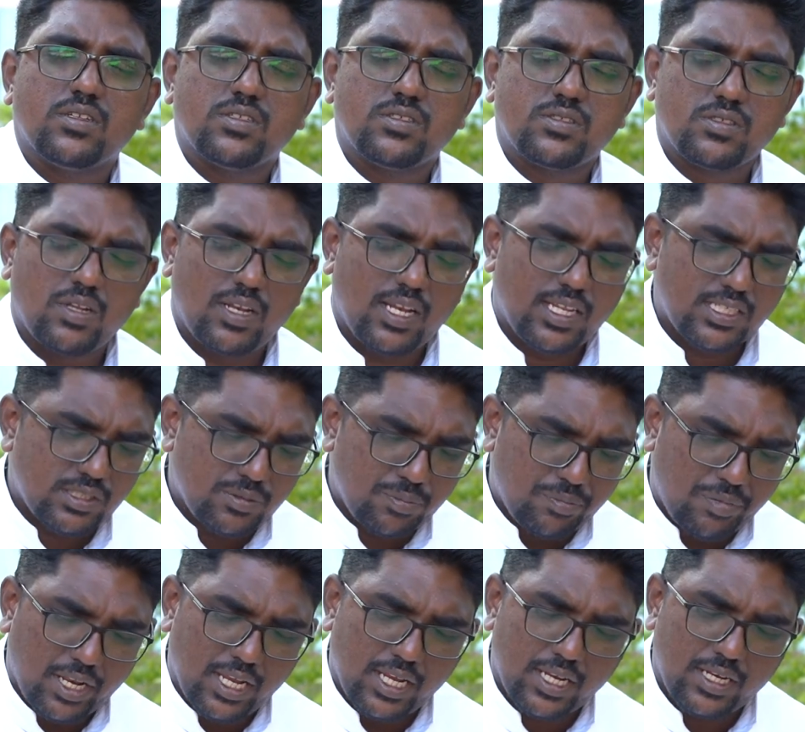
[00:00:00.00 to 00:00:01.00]
So let's
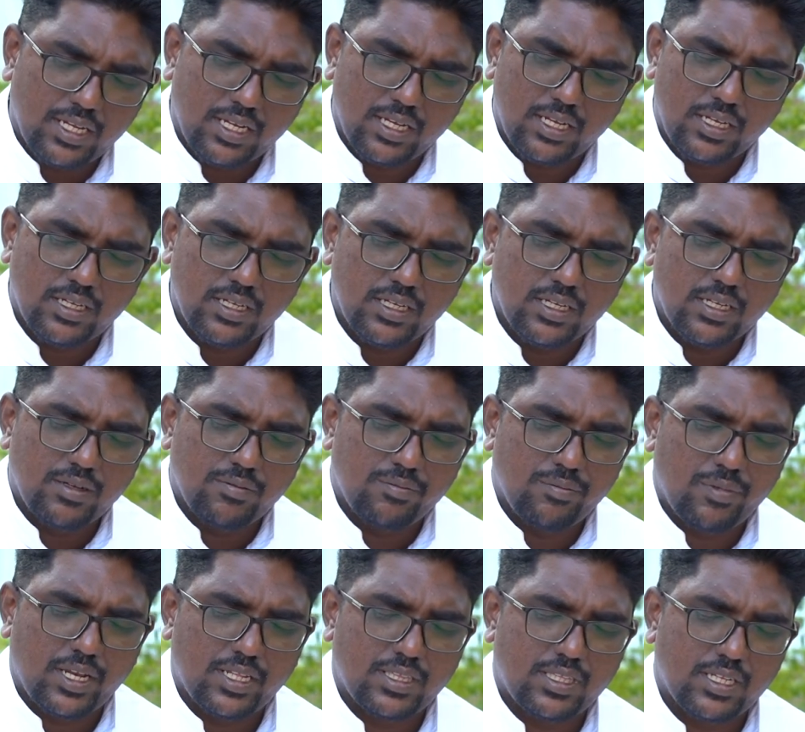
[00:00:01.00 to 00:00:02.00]
pray, dear
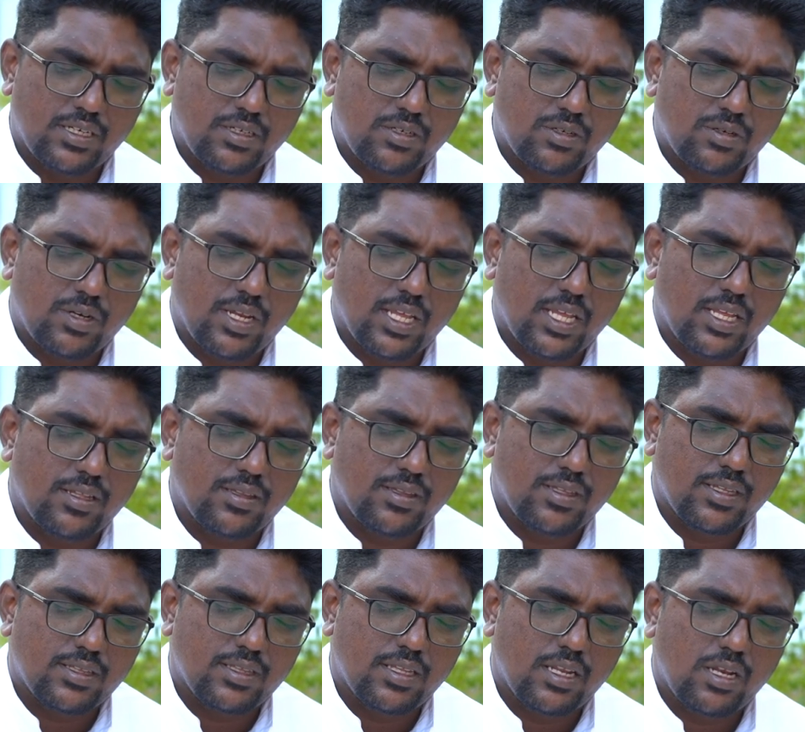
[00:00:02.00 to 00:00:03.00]
brethren, today
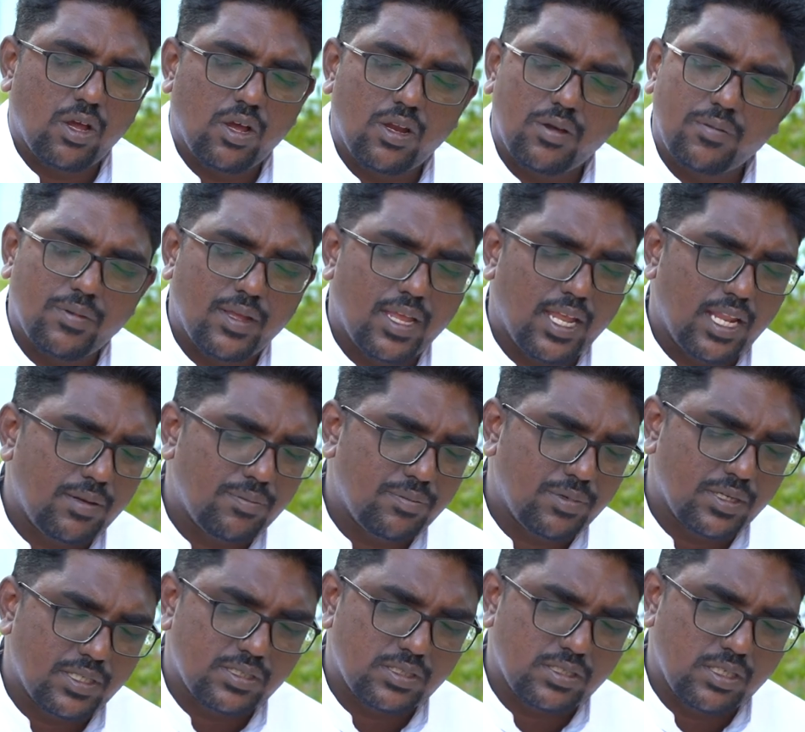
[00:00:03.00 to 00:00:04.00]
that the Lord may help
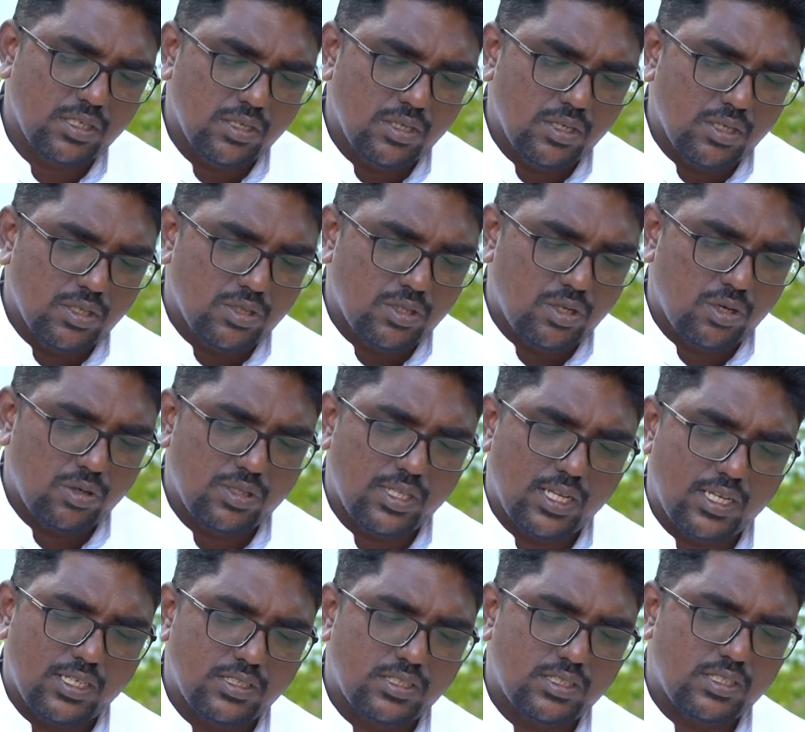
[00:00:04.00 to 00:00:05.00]
us through the
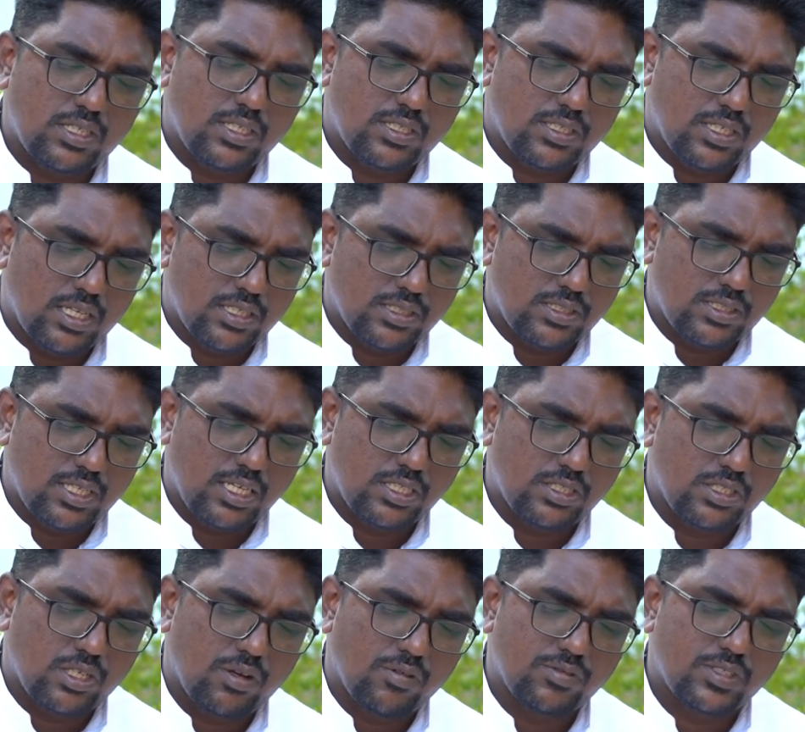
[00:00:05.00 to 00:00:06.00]

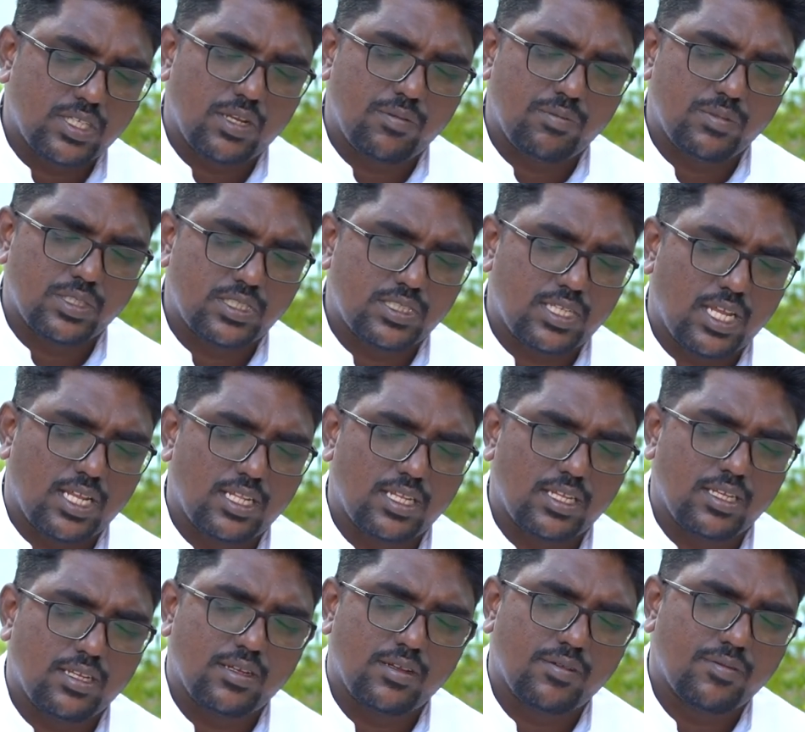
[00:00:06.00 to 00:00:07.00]
intercession of Saint
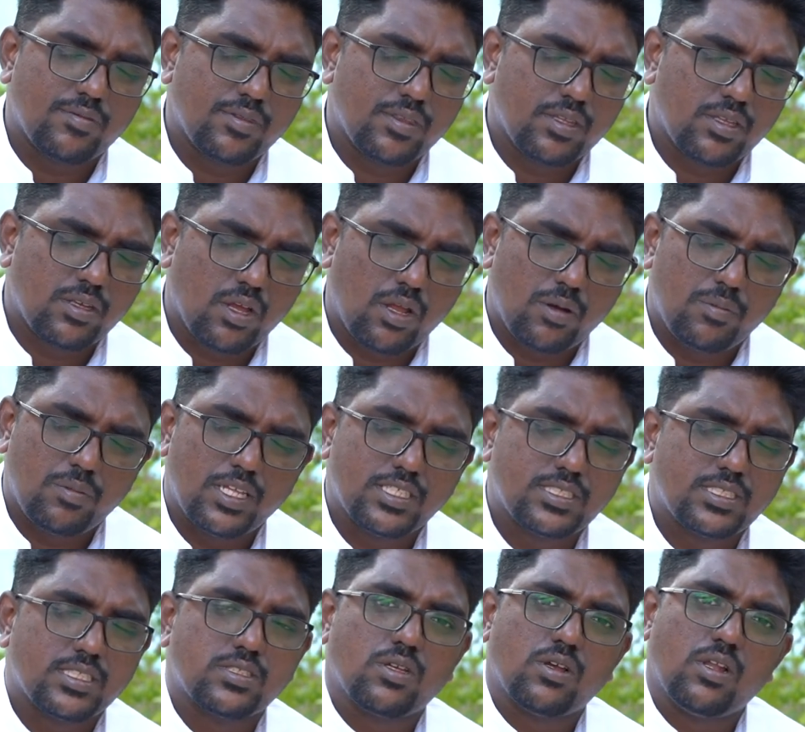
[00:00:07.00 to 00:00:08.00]
Mechtilde. God bless us